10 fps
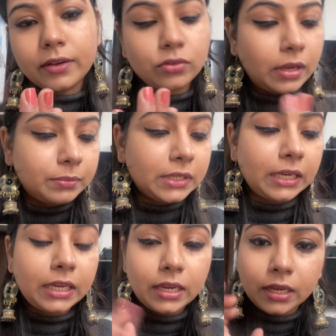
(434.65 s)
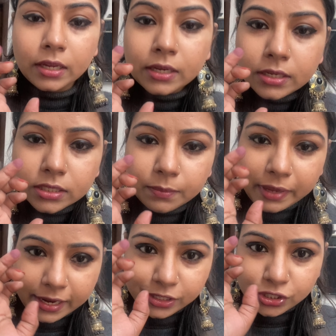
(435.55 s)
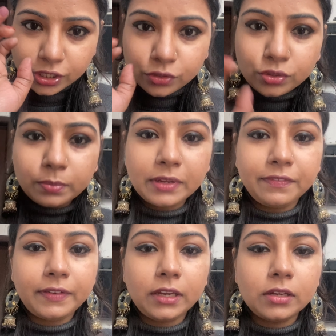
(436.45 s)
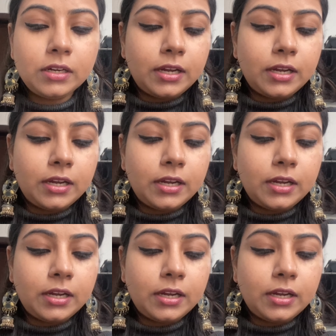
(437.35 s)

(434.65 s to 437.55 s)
So I'm taking some eyeshadow to my finger